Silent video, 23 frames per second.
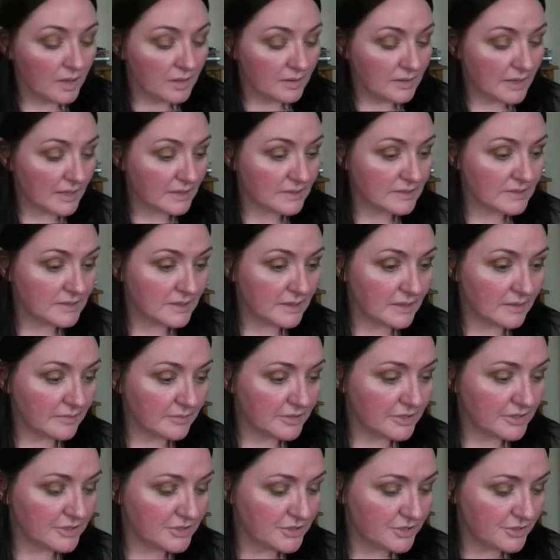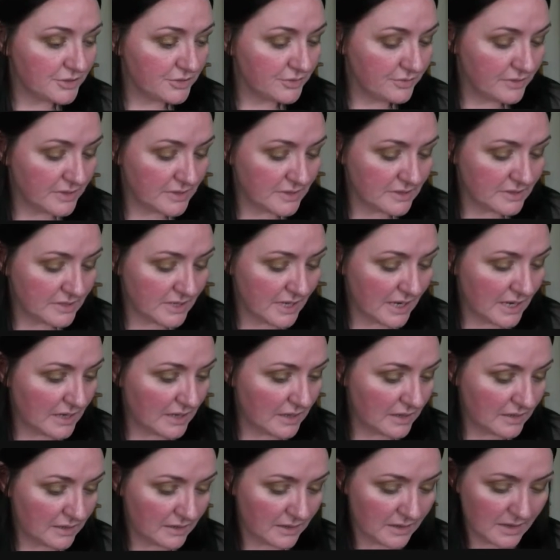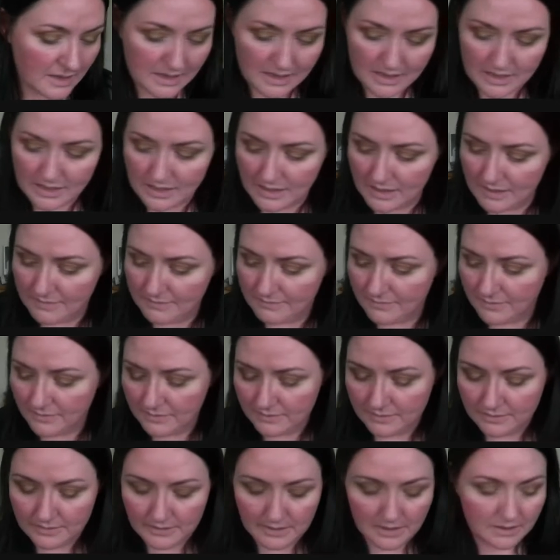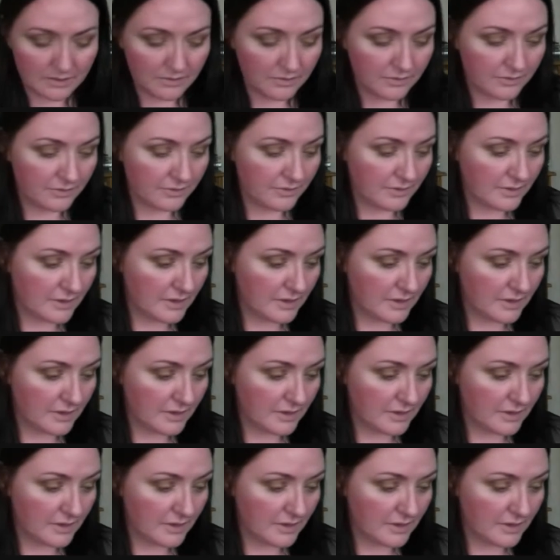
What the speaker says: Next thing I'm going to do is take another